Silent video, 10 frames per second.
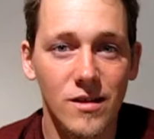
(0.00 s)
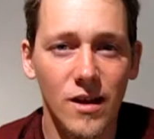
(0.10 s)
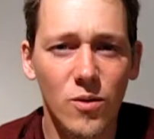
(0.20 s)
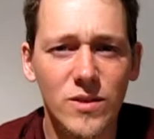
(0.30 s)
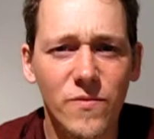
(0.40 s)

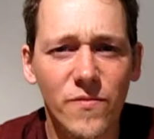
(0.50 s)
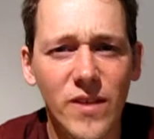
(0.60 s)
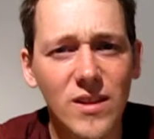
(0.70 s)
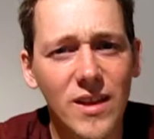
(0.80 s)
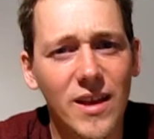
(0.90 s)
I always
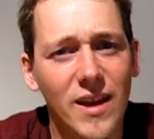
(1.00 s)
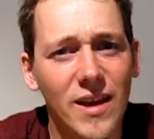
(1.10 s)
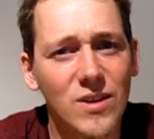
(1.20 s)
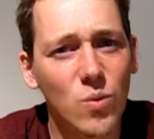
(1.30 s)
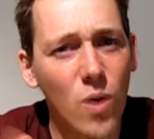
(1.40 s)
felt like I
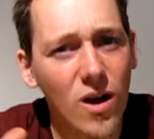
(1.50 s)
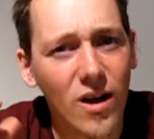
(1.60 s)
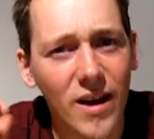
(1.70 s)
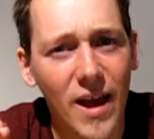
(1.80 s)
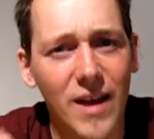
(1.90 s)
had to walk
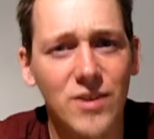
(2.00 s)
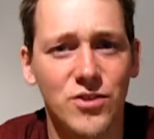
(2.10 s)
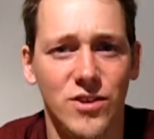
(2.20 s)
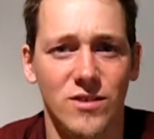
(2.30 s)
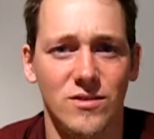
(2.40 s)
on
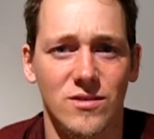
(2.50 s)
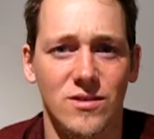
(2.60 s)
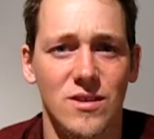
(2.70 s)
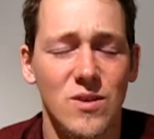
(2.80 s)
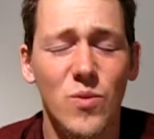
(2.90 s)

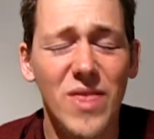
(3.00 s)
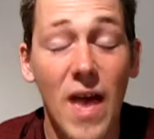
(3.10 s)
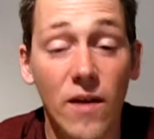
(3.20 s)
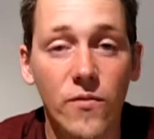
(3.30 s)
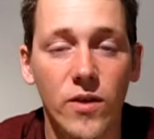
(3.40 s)
eggshells with
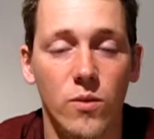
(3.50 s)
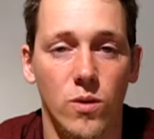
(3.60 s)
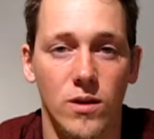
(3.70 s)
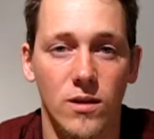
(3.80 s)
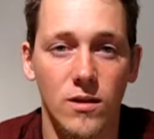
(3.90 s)

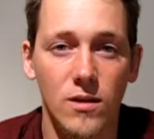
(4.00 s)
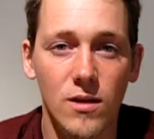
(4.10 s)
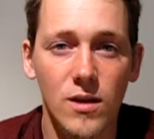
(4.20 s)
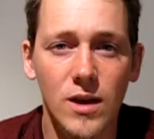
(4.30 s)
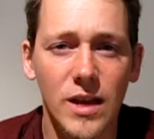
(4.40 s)
everyone.
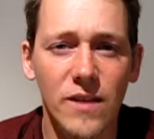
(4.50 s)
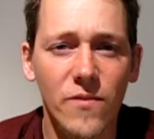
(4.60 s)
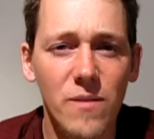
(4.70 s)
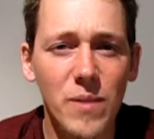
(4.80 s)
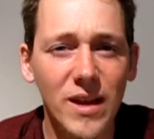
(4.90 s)
And if
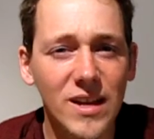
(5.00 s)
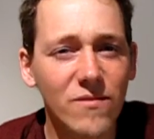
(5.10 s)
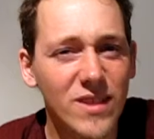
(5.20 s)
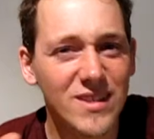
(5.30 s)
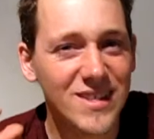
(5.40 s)
I made
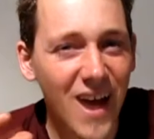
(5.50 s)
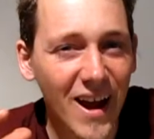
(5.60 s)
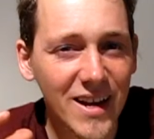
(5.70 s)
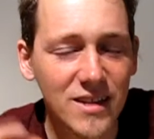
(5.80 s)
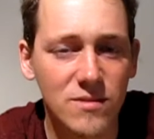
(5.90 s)
even the
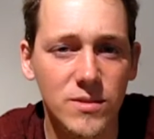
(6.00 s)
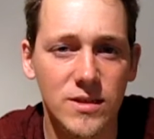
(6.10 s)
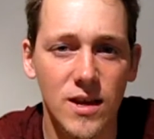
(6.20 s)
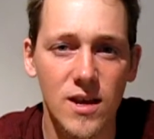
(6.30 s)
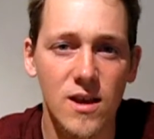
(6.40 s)
tiniest
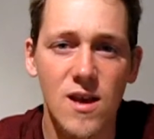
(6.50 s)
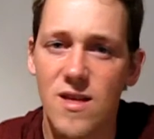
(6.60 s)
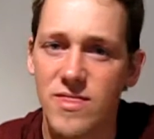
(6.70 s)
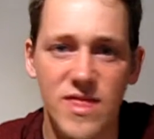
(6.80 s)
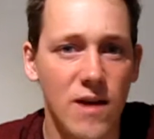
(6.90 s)
mistake,
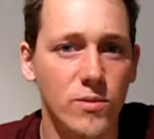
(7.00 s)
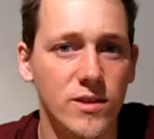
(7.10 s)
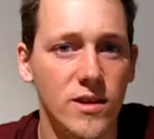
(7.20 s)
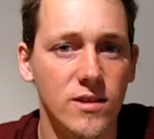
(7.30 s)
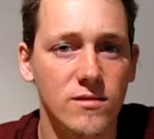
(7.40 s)
that was
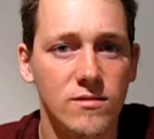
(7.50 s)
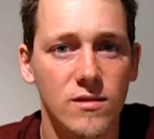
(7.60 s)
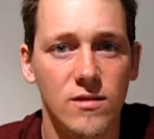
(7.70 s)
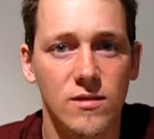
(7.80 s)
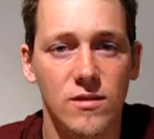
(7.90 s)
it.
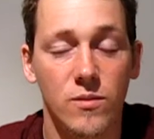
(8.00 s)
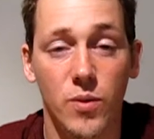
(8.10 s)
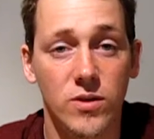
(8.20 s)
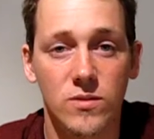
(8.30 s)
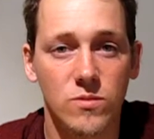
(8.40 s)
The
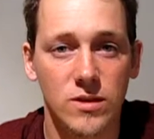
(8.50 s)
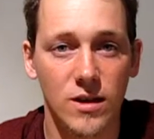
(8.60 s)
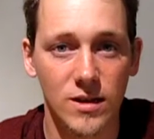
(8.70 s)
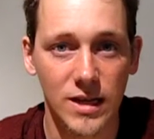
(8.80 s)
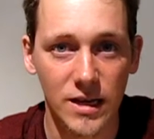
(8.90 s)
person was
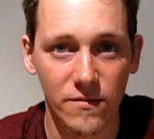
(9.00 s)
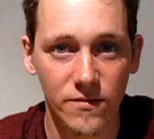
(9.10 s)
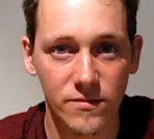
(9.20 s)
gonna leave.